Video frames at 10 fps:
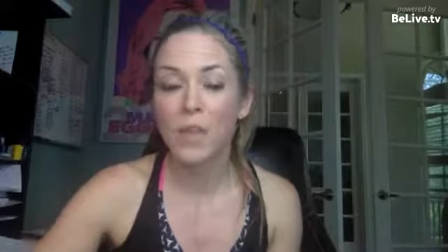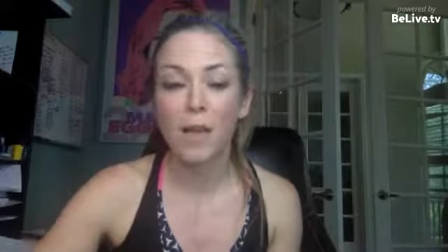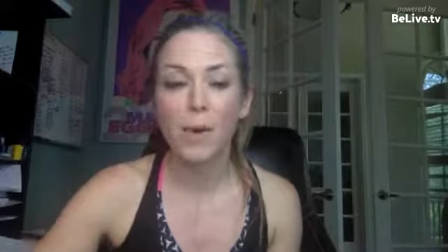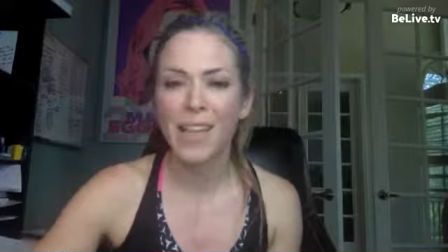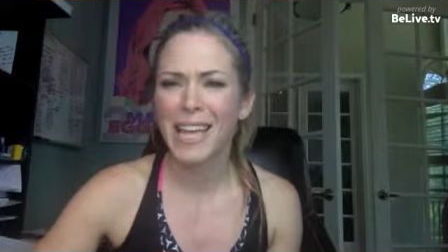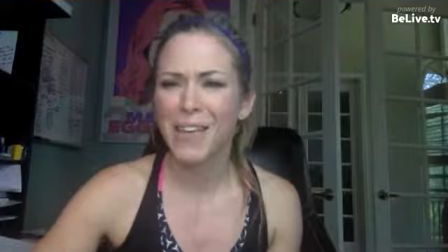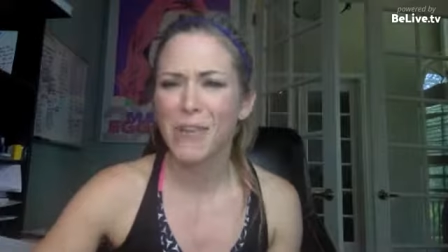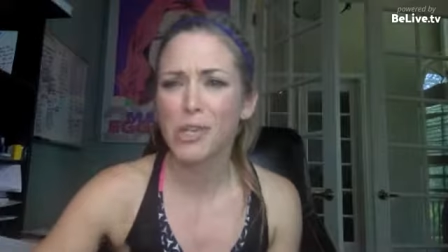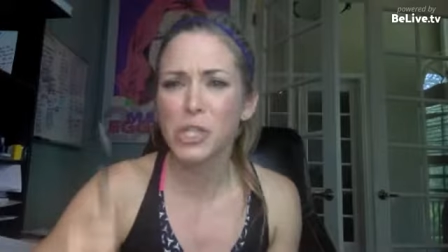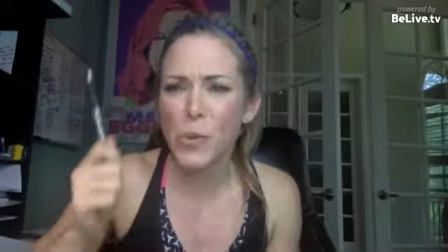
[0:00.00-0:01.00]
But like if
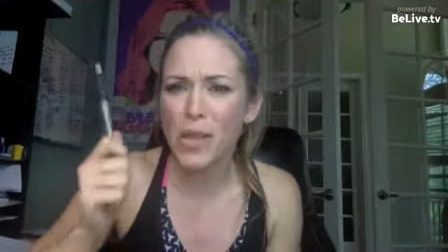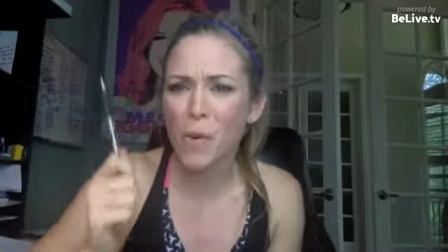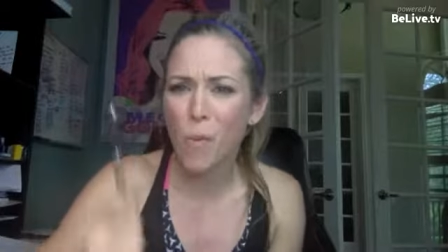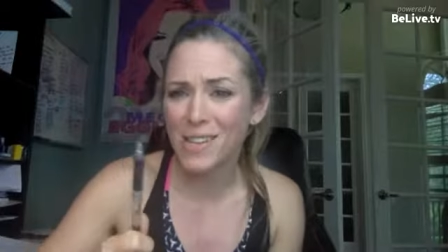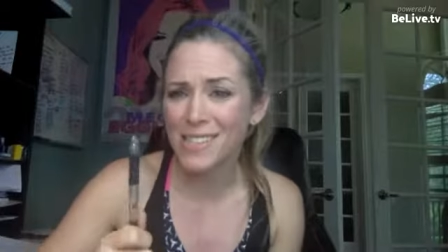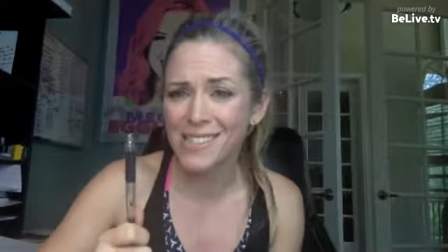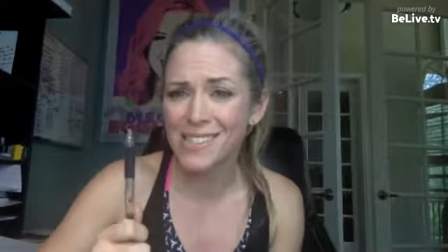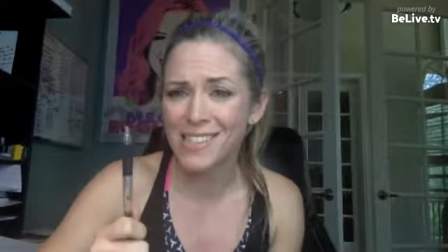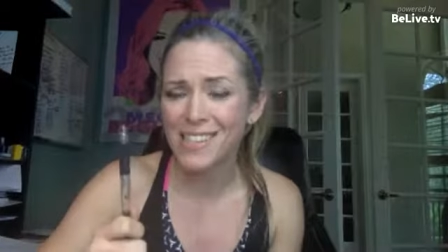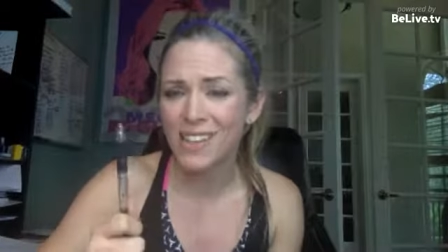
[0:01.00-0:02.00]
you're just doing it
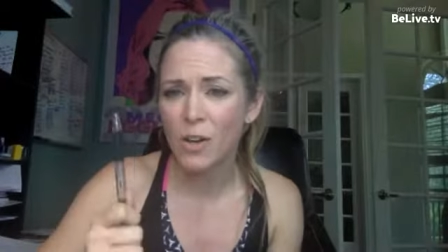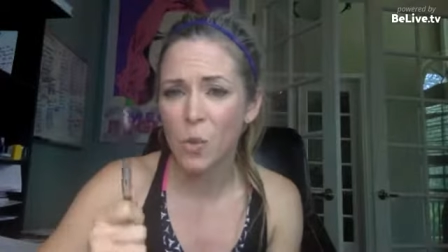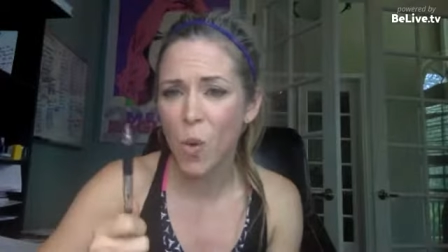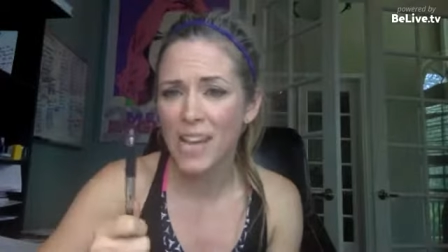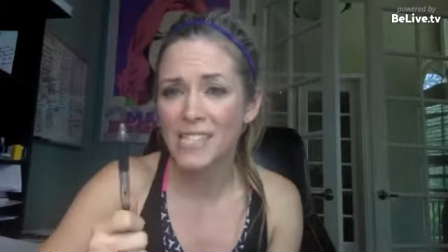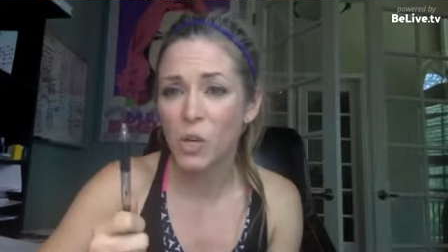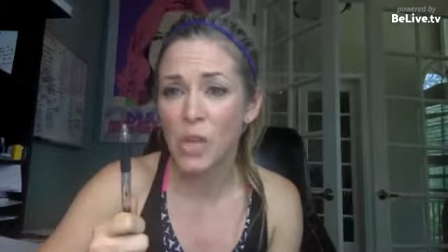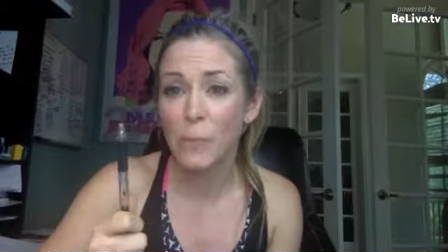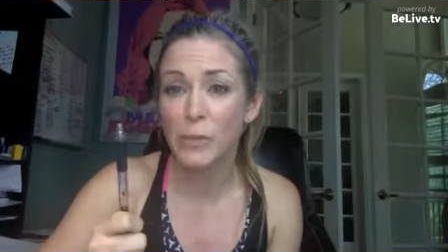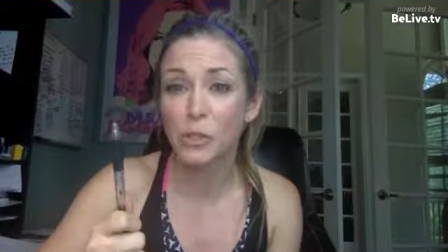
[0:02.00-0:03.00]
once or twice in a
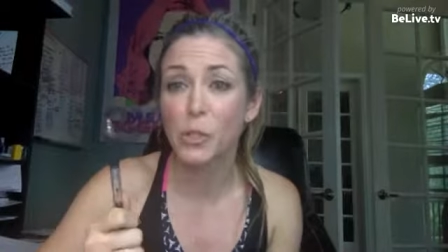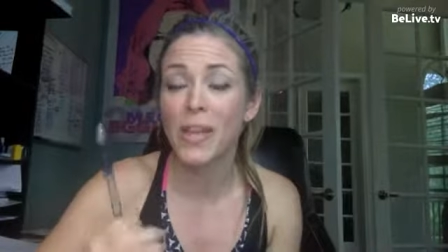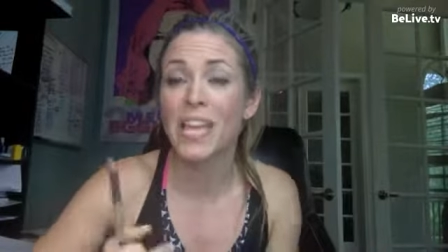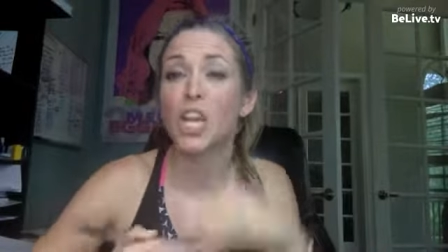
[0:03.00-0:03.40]
week, but you're doing it in